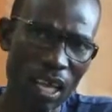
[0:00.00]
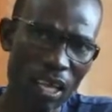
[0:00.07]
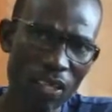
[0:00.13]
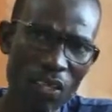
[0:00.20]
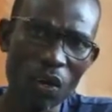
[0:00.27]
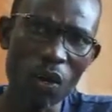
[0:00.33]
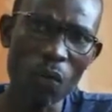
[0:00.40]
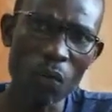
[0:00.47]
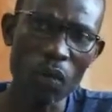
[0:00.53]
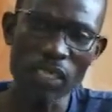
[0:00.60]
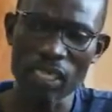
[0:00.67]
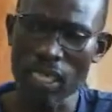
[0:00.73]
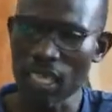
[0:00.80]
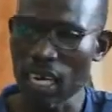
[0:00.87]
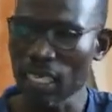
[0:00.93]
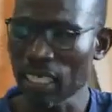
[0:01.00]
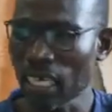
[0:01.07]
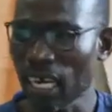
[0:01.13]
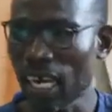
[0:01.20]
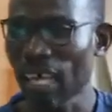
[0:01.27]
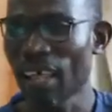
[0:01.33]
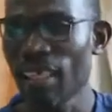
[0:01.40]
So we see that
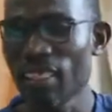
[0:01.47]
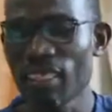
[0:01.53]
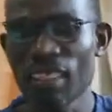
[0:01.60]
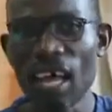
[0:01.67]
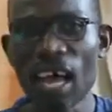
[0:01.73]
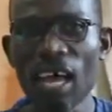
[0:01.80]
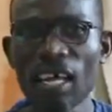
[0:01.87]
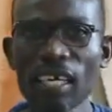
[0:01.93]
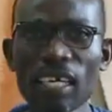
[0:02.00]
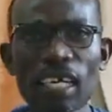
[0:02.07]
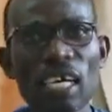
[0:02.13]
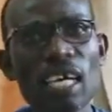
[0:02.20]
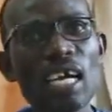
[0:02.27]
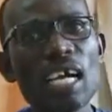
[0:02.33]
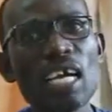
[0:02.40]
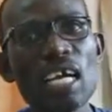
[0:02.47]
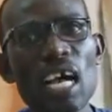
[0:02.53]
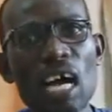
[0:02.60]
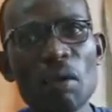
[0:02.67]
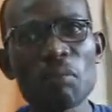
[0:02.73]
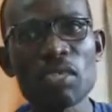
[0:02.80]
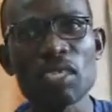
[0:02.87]
here than
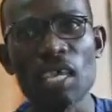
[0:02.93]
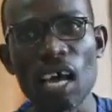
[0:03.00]
comes